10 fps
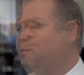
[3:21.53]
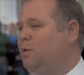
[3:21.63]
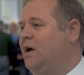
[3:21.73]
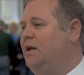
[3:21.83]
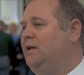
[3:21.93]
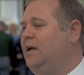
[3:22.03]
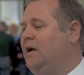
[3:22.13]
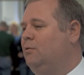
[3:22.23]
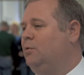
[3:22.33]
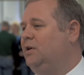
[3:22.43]
We had a
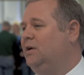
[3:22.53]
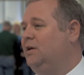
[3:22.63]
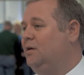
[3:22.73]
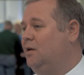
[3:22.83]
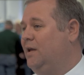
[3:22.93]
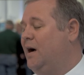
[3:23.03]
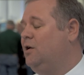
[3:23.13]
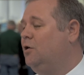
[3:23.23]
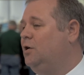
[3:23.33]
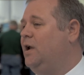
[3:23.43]
day where we did
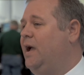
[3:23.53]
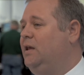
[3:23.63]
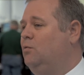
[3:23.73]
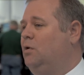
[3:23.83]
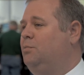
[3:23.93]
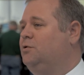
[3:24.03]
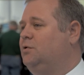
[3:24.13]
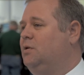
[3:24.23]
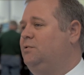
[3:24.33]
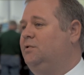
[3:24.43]
981
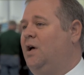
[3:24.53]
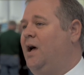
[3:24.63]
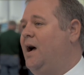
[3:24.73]
prescriptions.